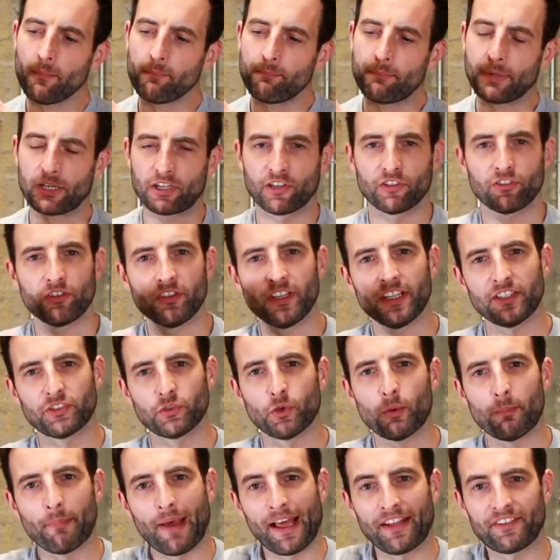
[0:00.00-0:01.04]
because you need
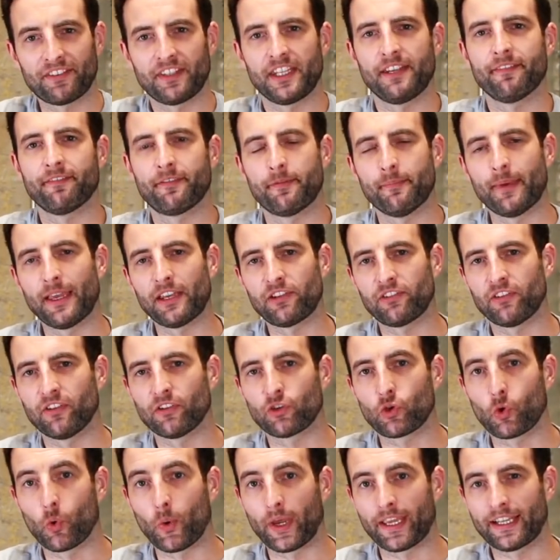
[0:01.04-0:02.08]
to amass the information
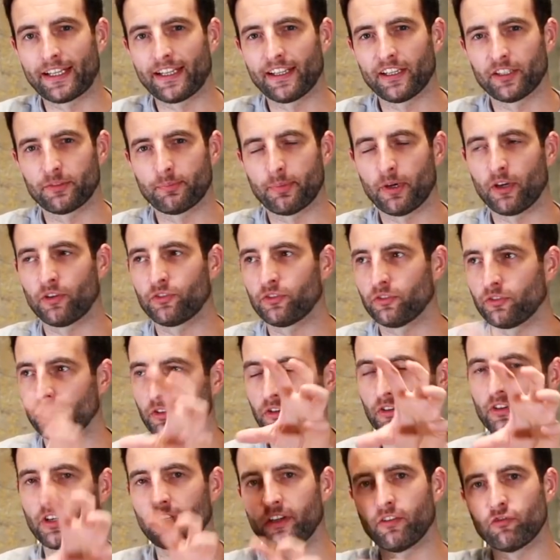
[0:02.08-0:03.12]
as quickly as possible,
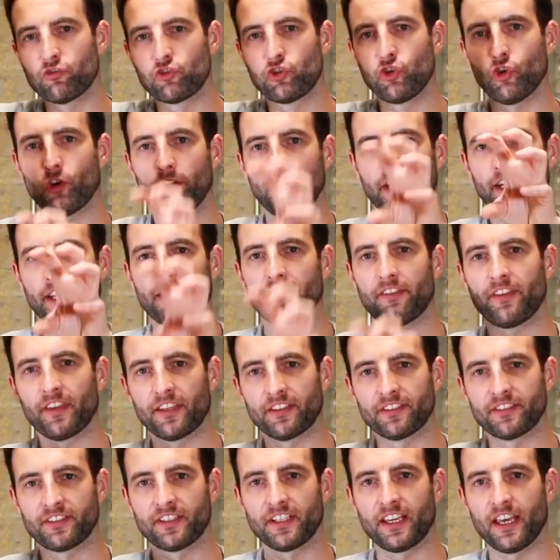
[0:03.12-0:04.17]
you're kind of joining
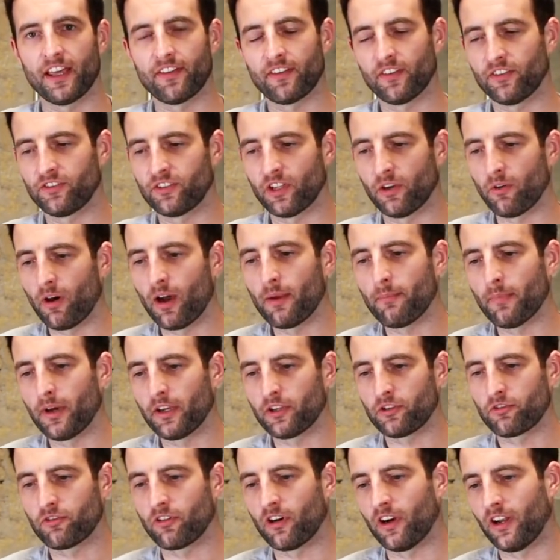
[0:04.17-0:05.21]
things together. So I
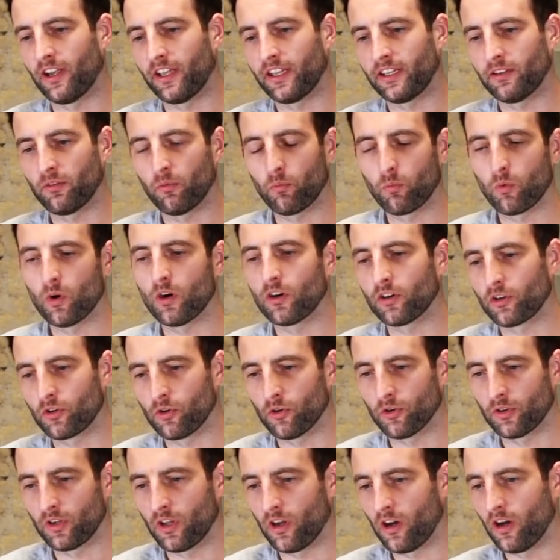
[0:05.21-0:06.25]
might try one
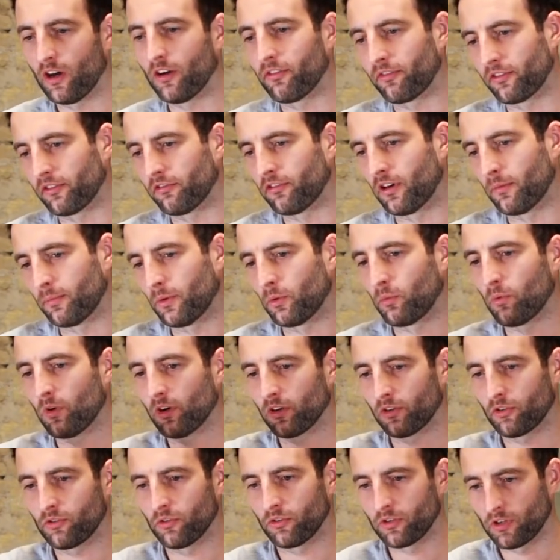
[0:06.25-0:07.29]
corner off the rubber,
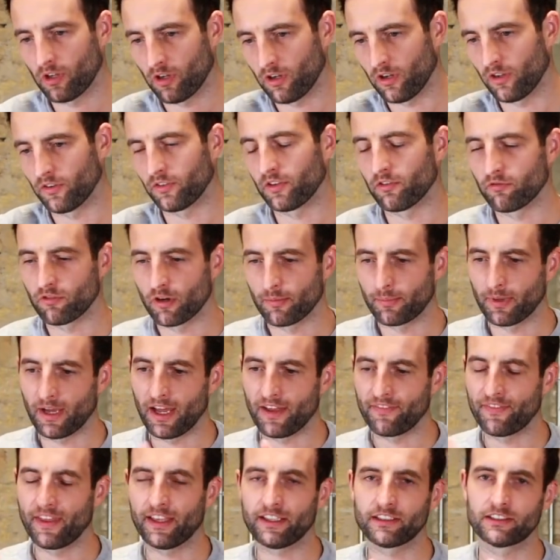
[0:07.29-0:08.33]
one corner on the rubber,
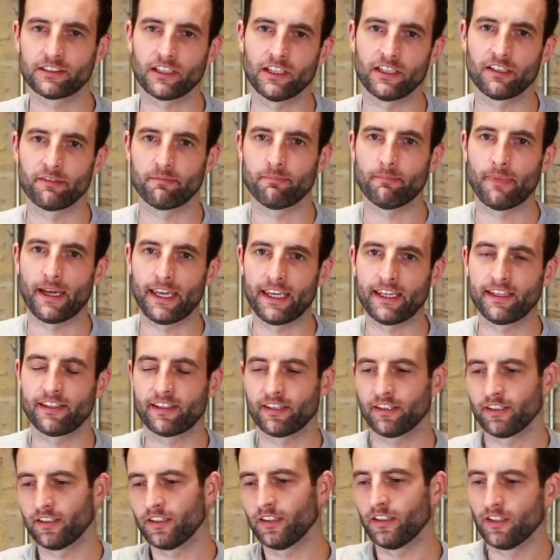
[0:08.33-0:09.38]
and then kind of
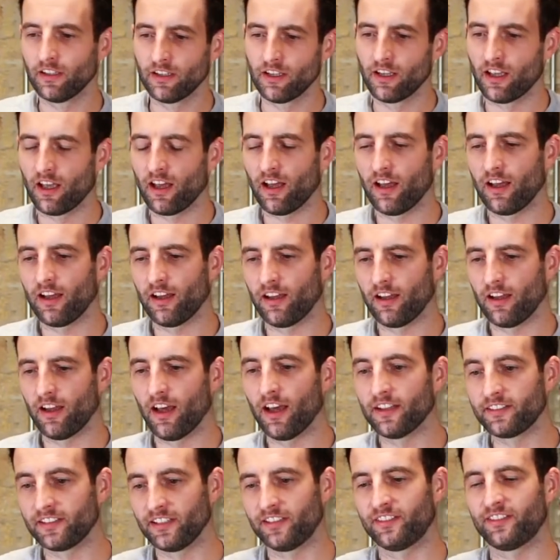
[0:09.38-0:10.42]
make
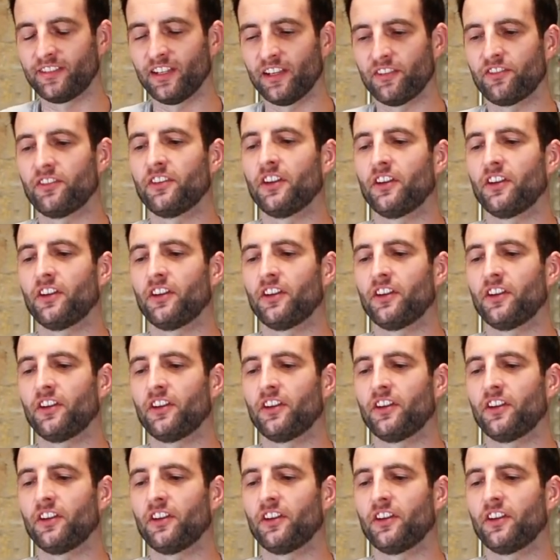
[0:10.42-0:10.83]
a decision